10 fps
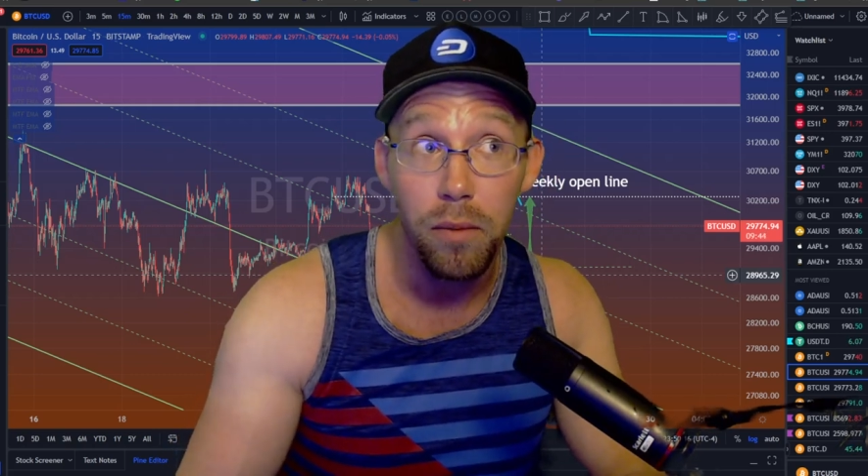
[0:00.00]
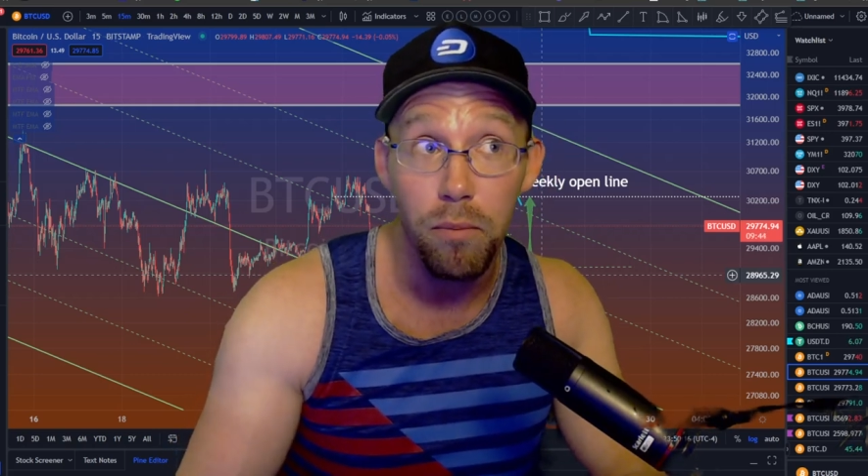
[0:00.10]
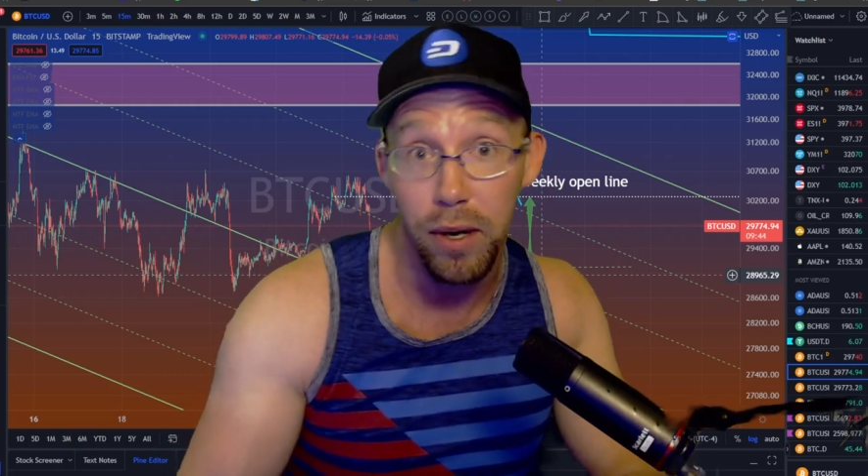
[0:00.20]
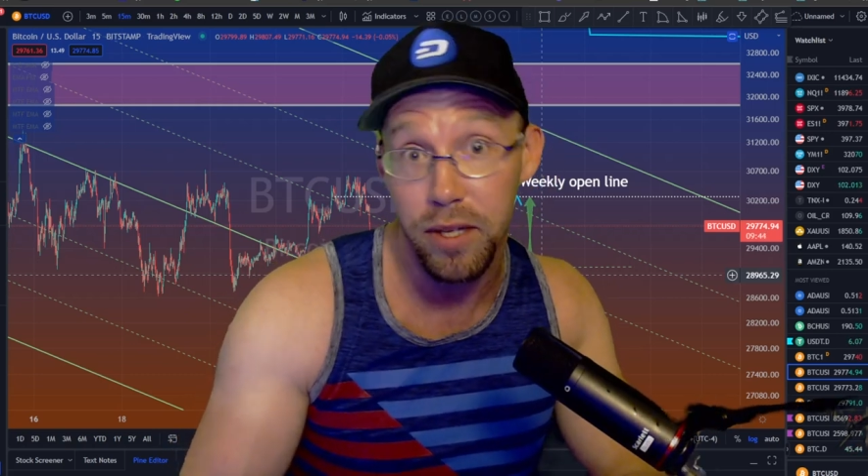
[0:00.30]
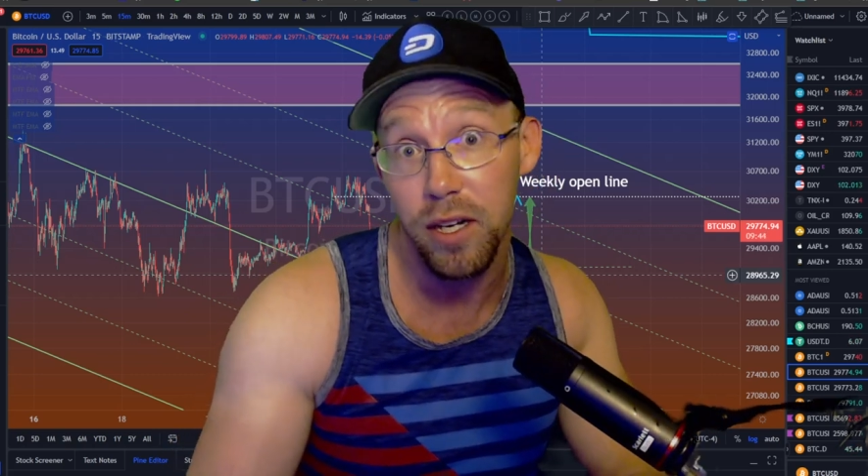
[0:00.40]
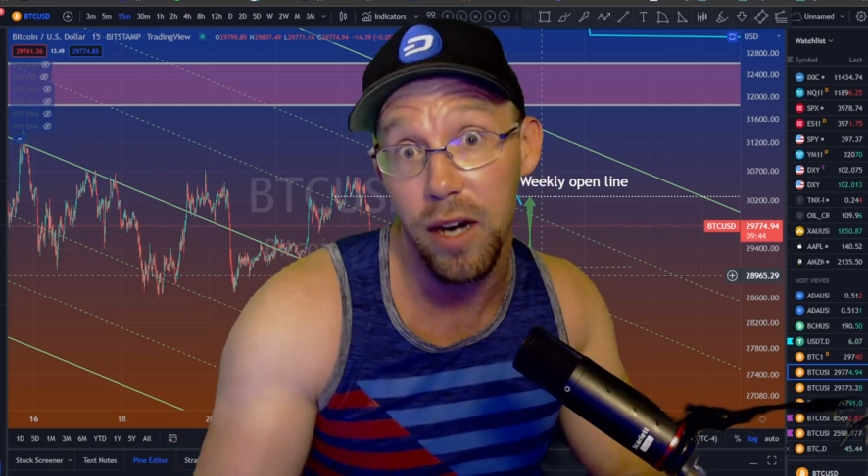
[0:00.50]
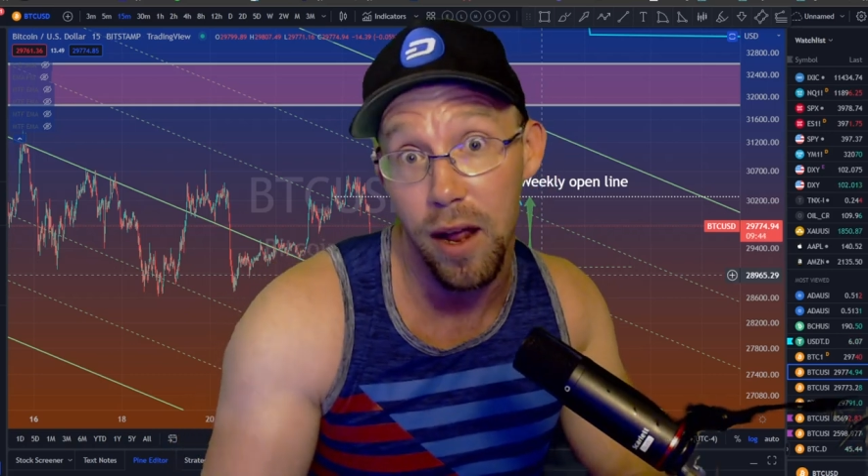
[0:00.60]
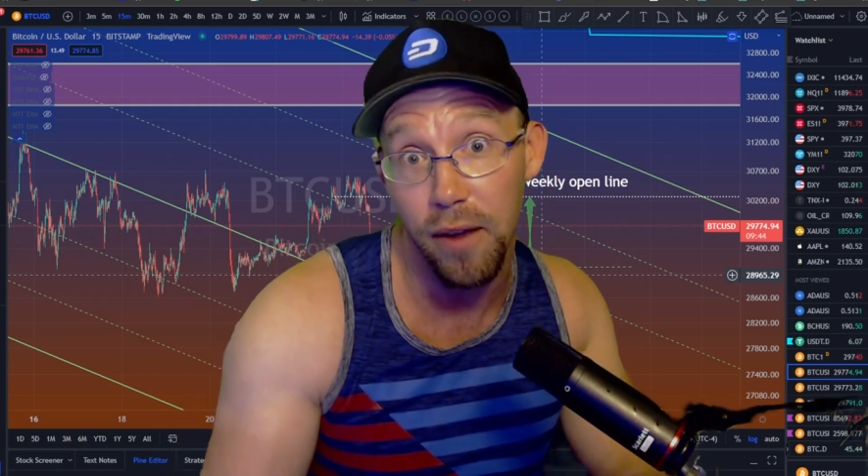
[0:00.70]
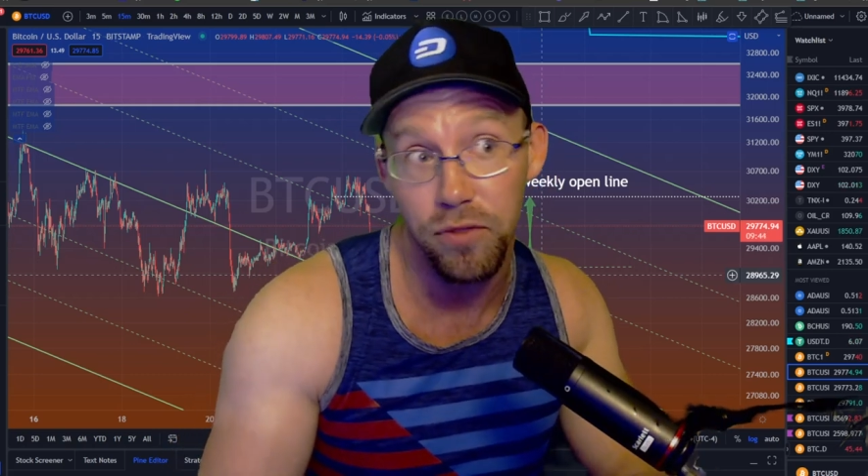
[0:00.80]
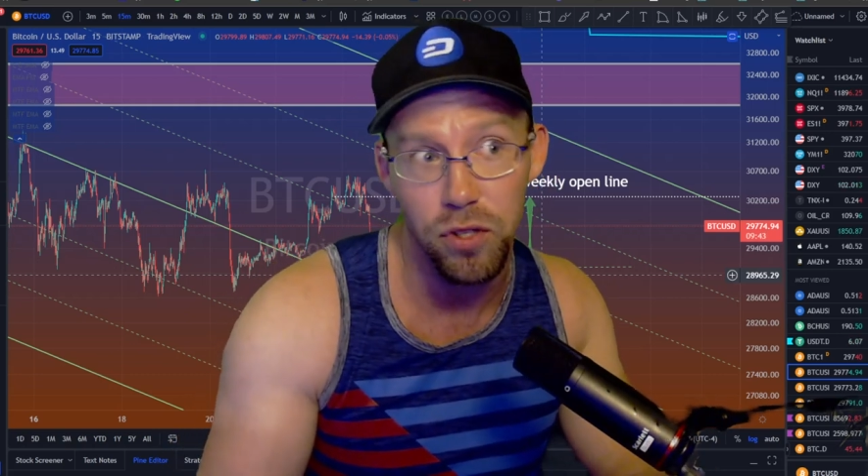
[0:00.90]
brazen
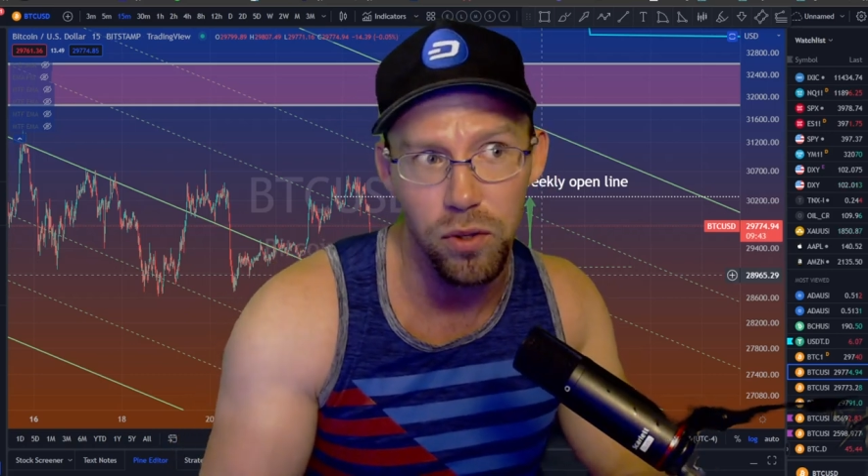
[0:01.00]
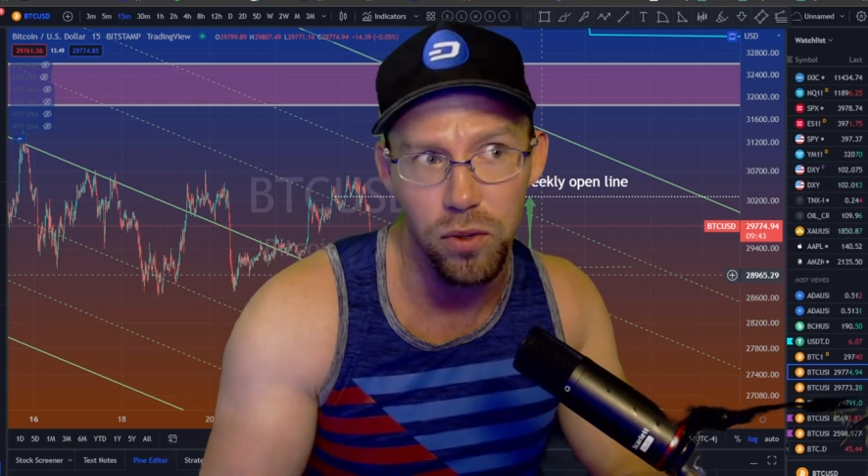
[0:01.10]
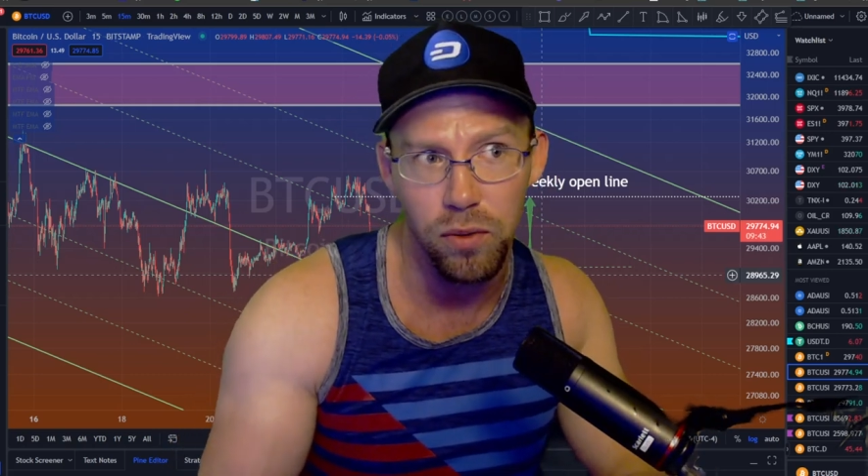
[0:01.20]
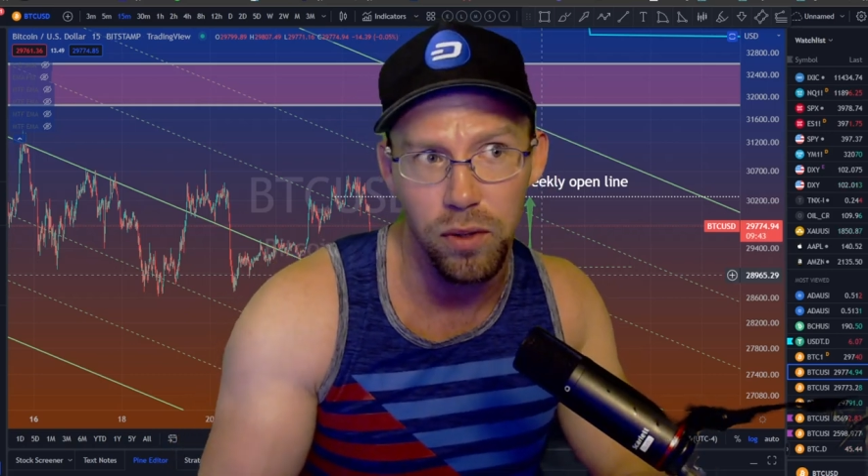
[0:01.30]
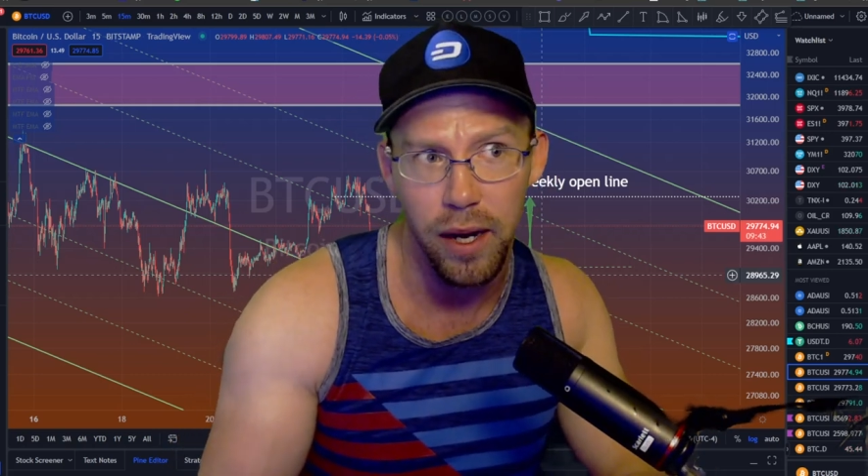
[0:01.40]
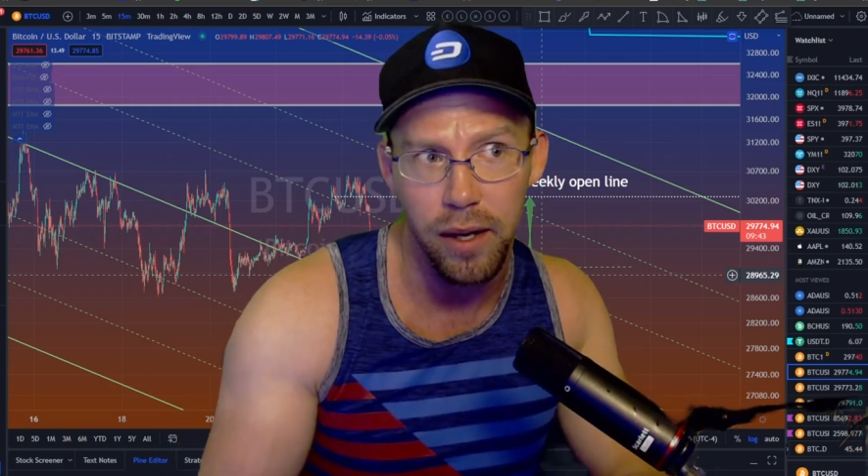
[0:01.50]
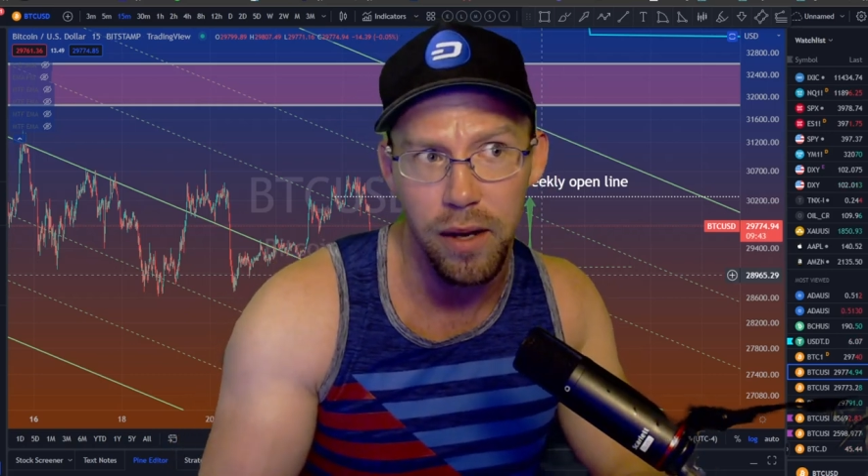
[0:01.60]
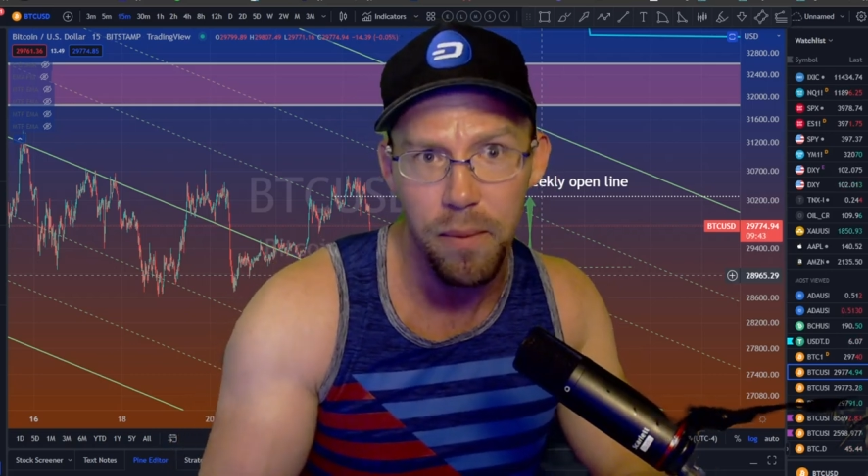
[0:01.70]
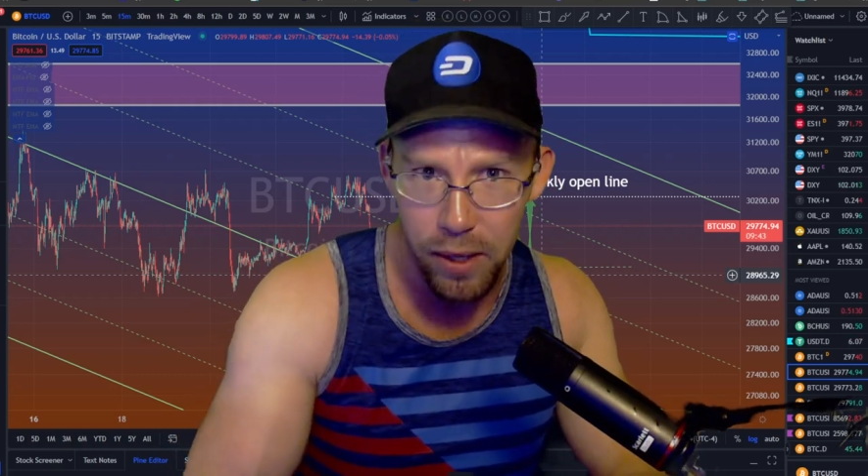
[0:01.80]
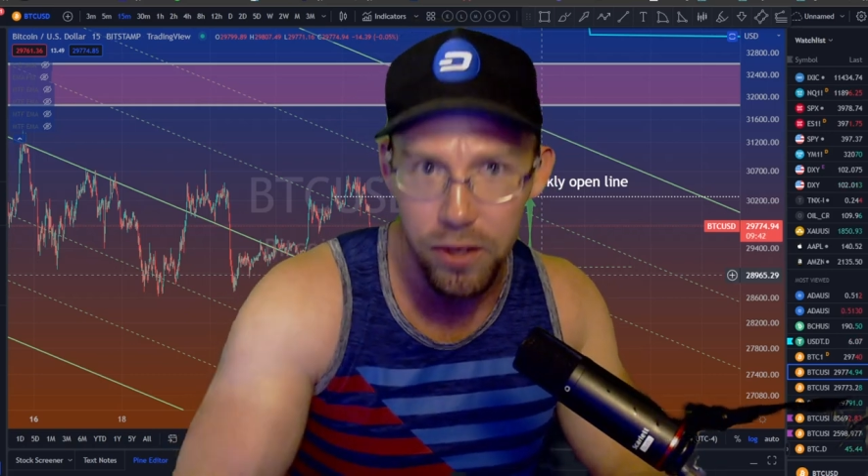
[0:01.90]
enough to like
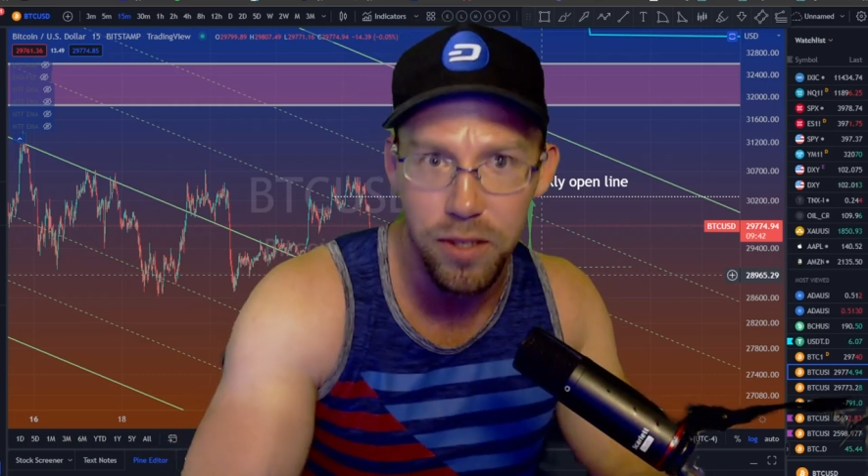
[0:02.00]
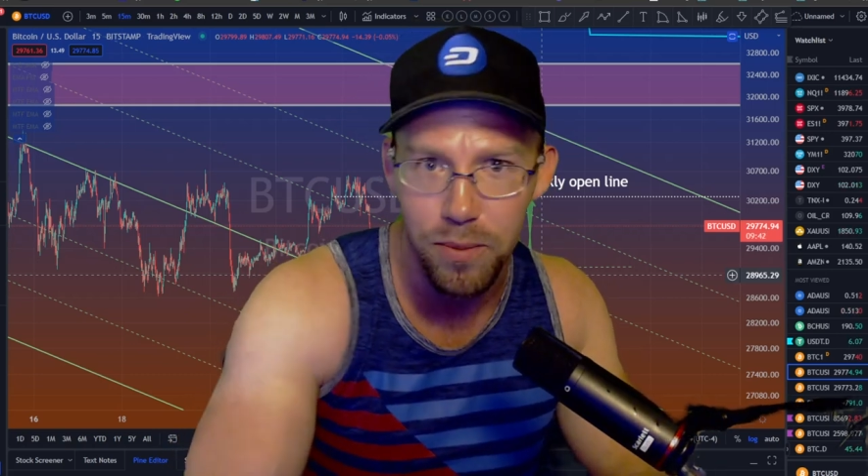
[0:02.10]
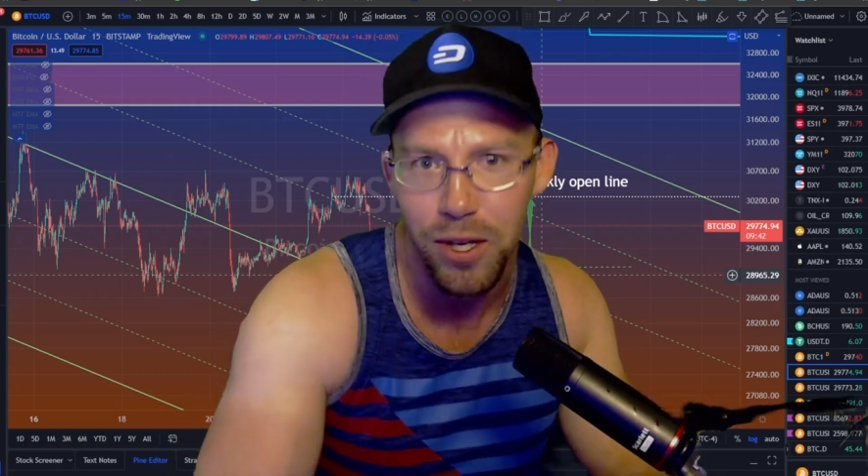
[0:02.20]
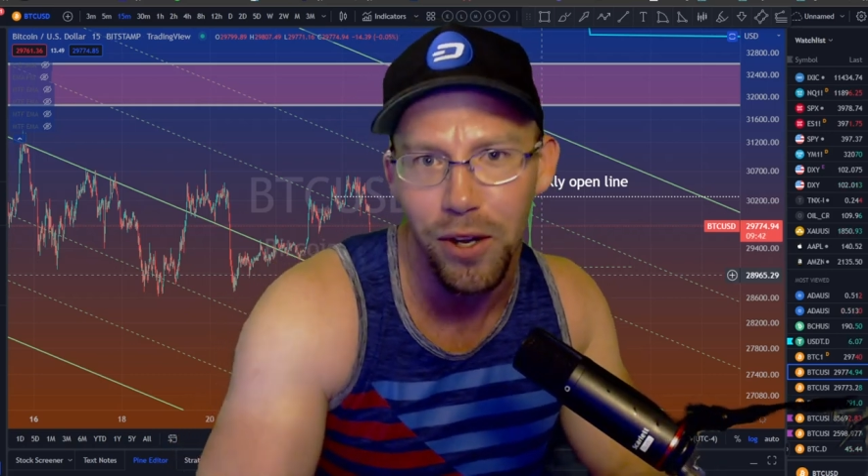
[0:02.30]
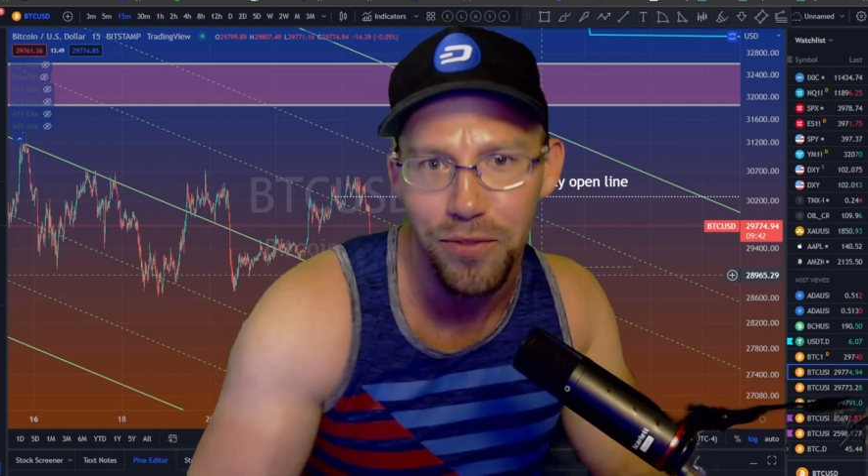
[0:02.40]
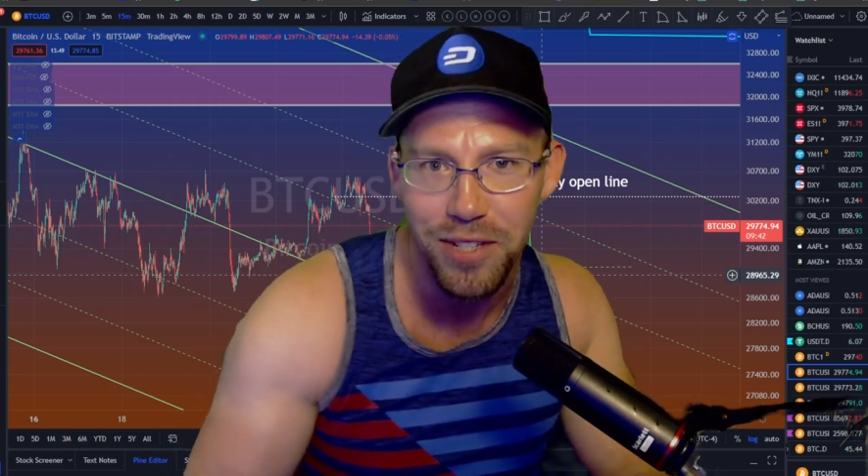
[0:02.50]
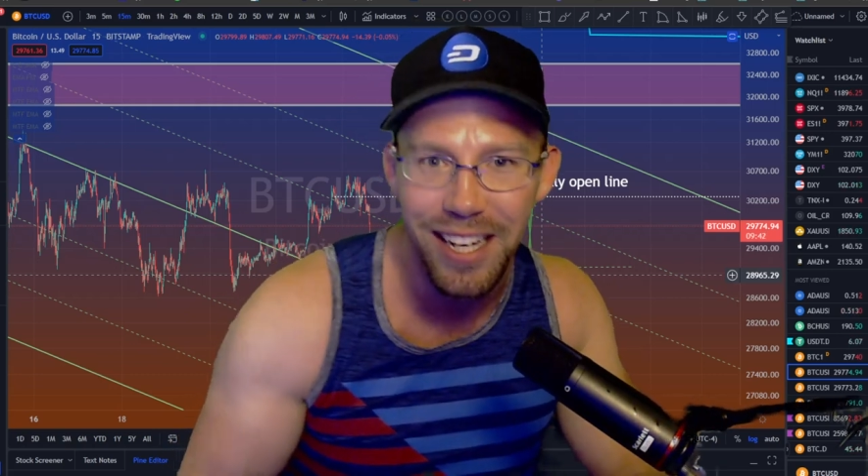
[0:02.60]
embarrass themselves